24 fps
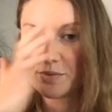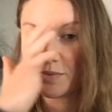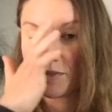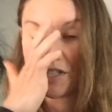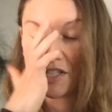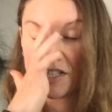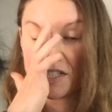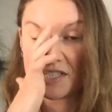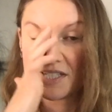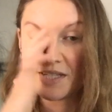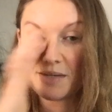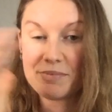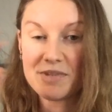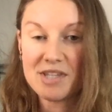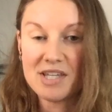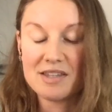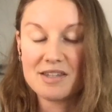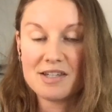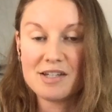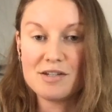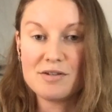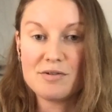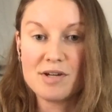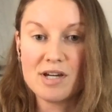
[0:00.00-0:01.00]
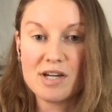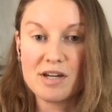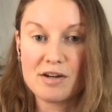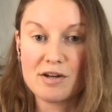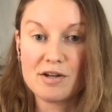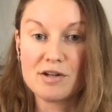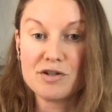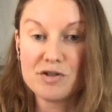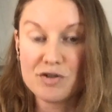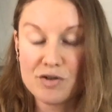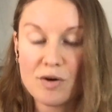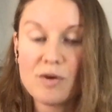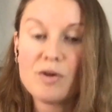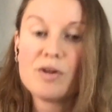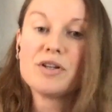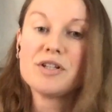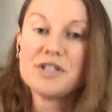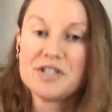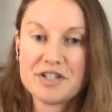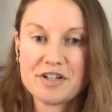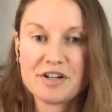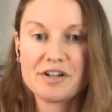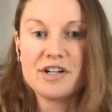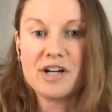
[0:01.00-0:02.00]
which is something that you can control
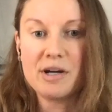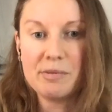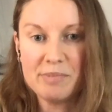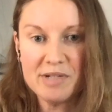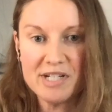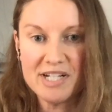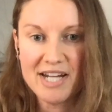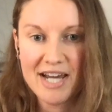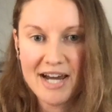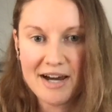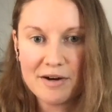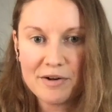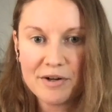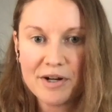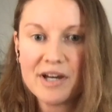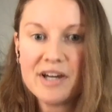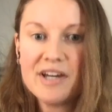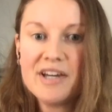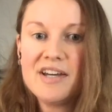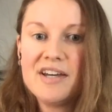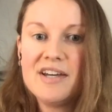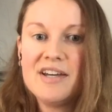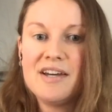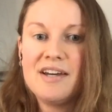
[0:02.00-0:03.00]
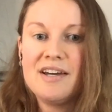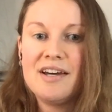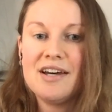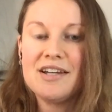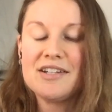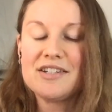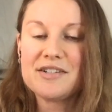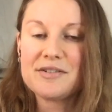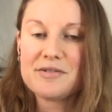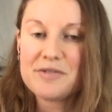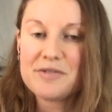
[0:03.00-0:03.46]
and turn up and down. And so